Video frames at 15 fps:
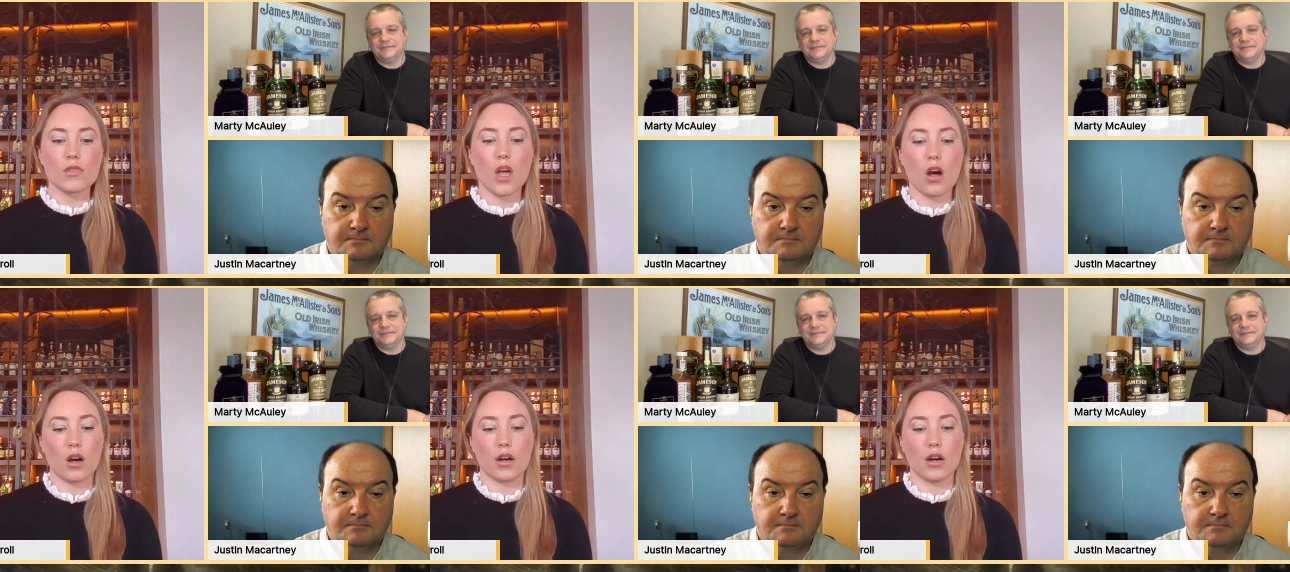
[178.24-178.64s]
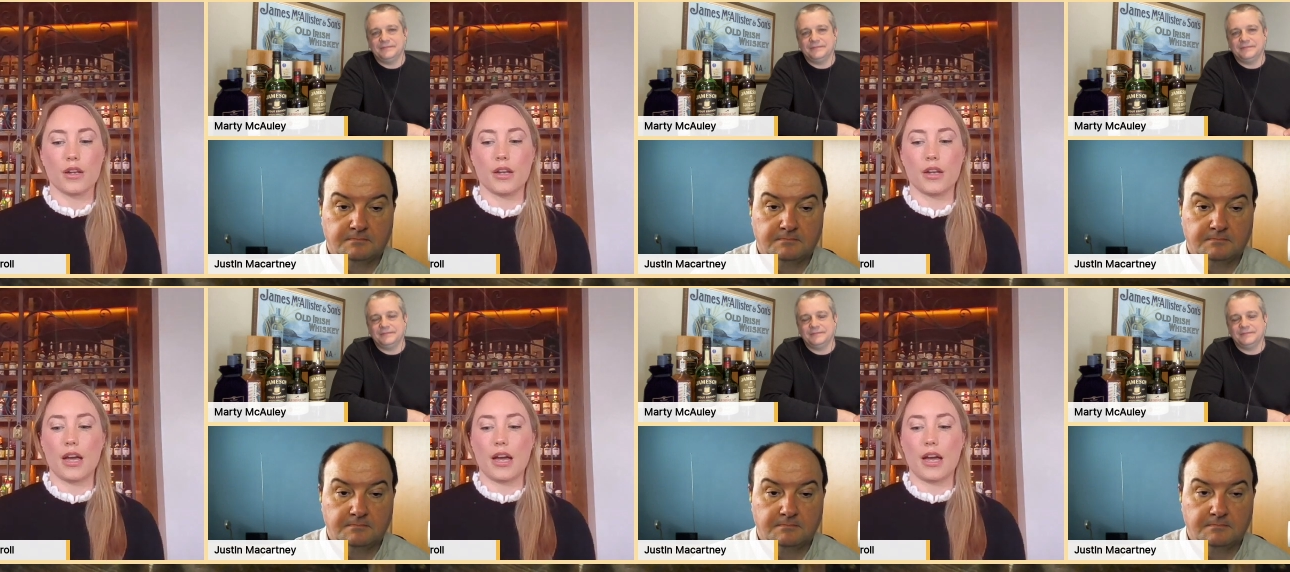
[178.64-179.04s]

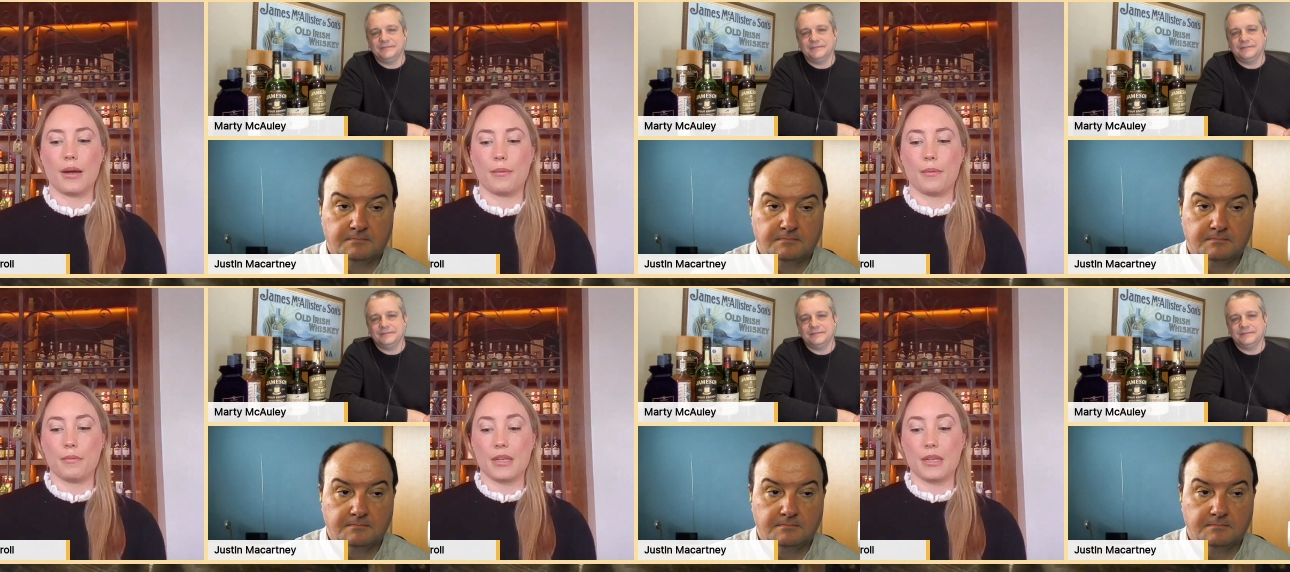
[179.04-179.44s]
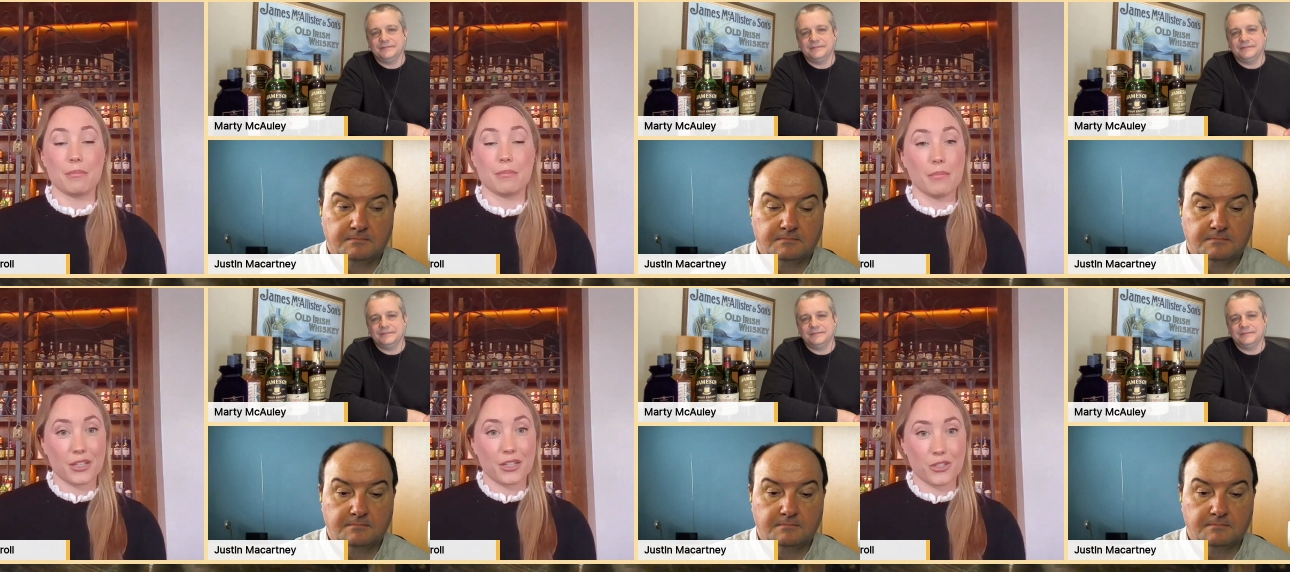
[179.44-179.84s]
Speaker 1: on um,
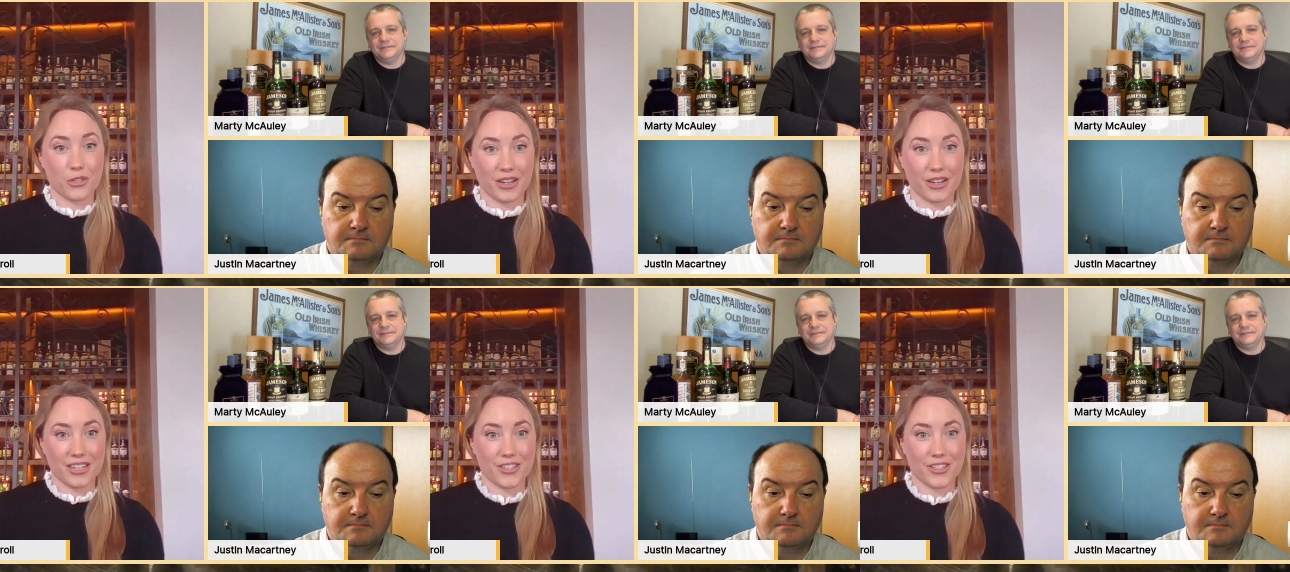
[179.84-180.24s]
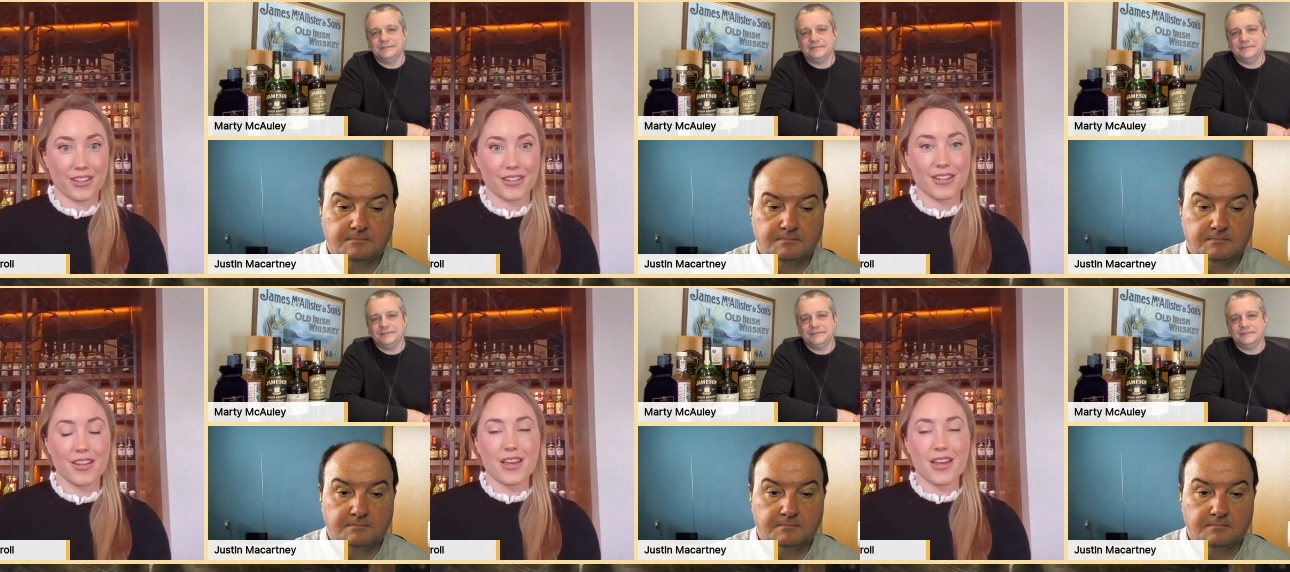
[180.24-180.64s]
in
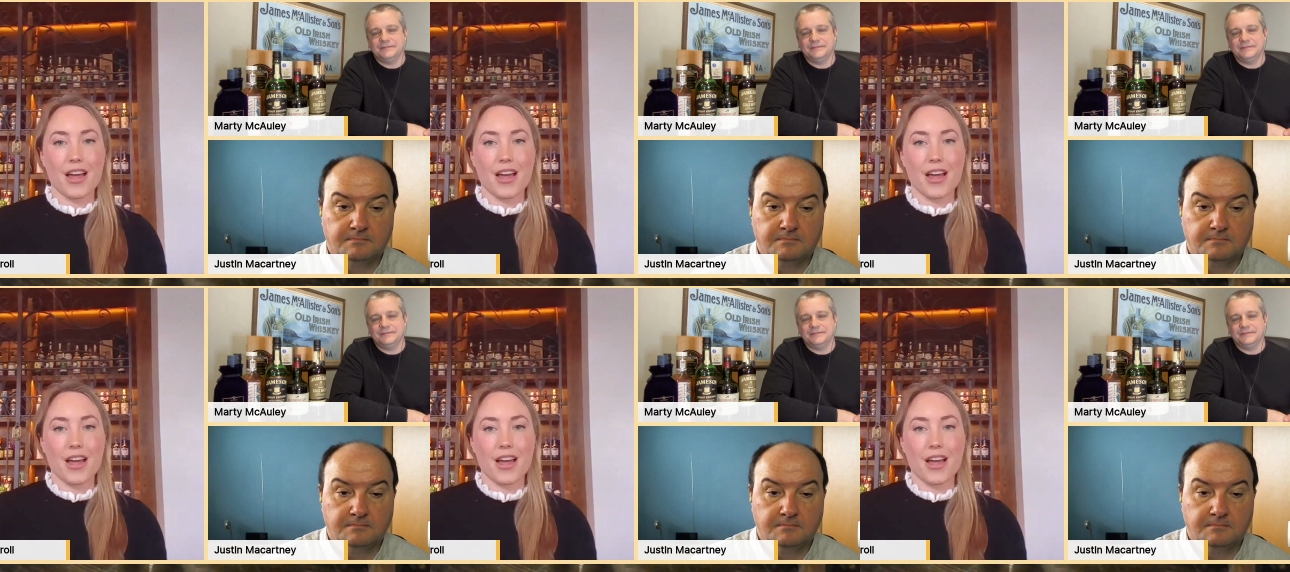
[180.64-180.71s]
maturation.